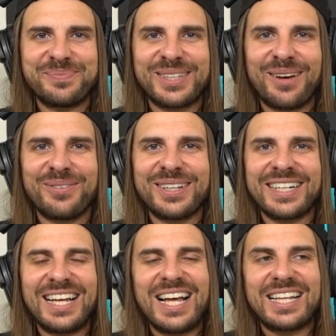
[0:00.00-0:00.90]
Definitely.
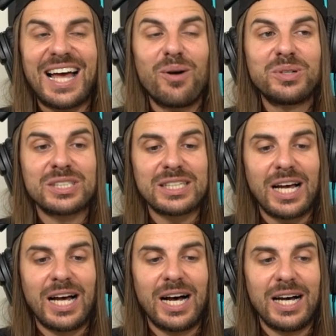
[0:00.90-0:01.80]
That was
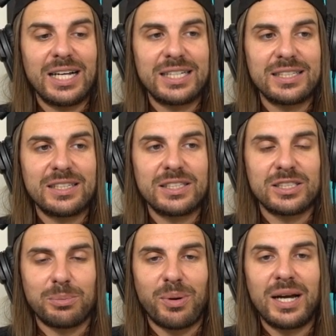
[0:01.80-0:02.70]

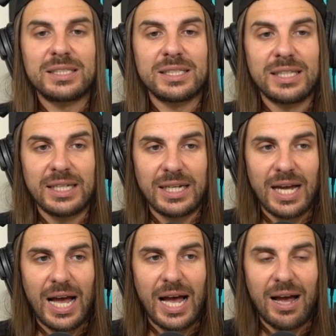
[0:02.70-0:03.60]
surprisingly
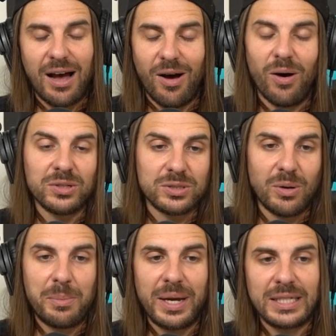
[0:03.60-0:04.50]
also
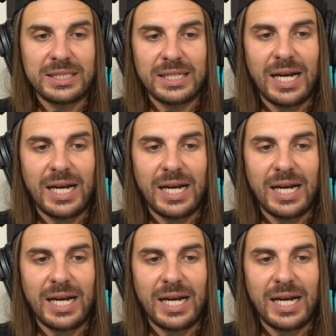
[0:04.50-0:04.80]
amazing.